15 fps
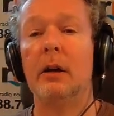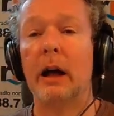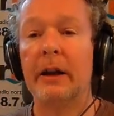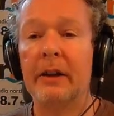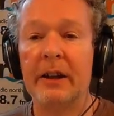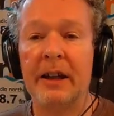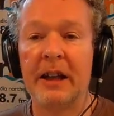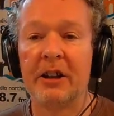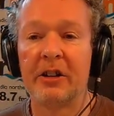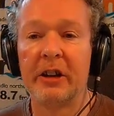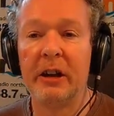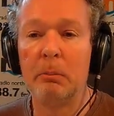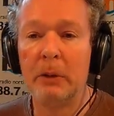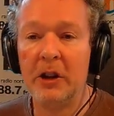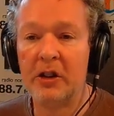And the next
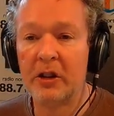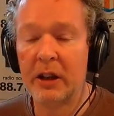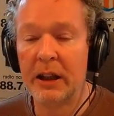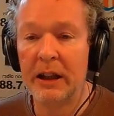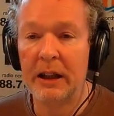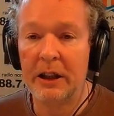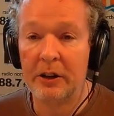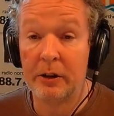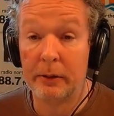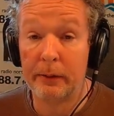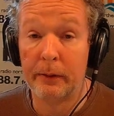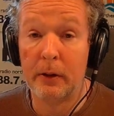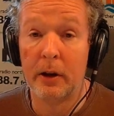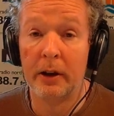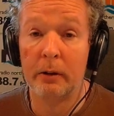scene we see is the
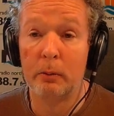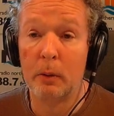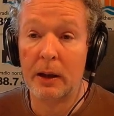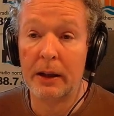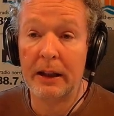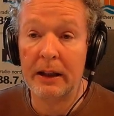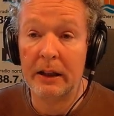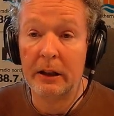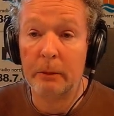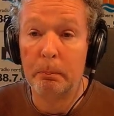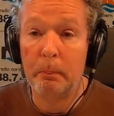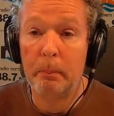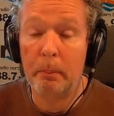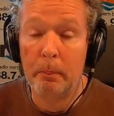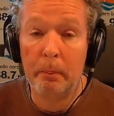final one in the
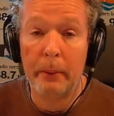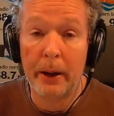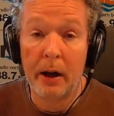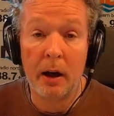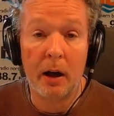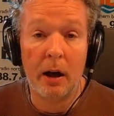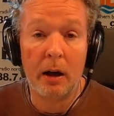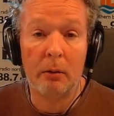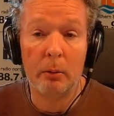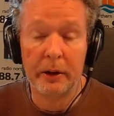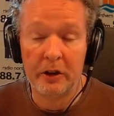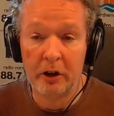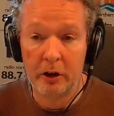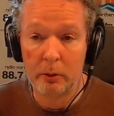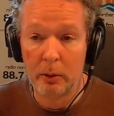bar,
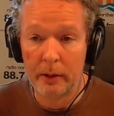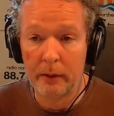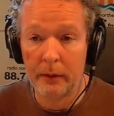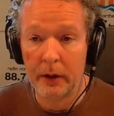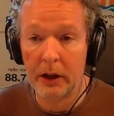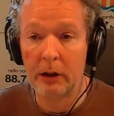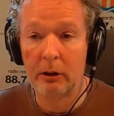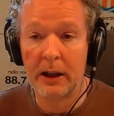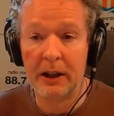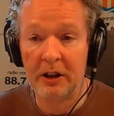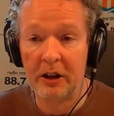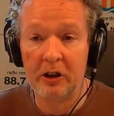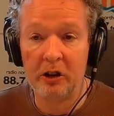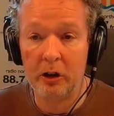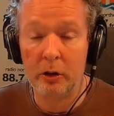which is one of the
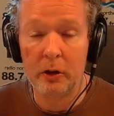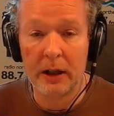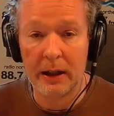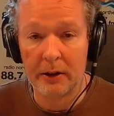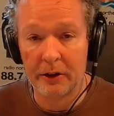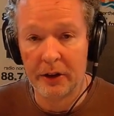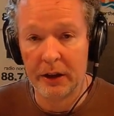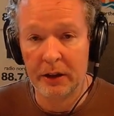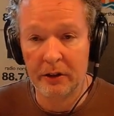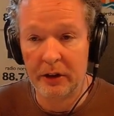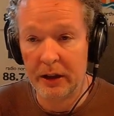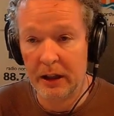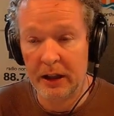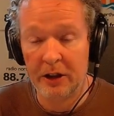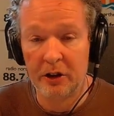greatest shootout scenes
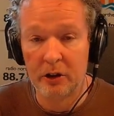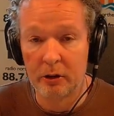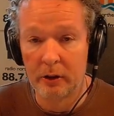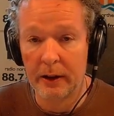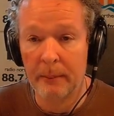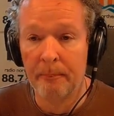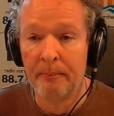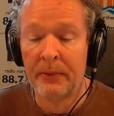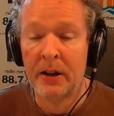in history.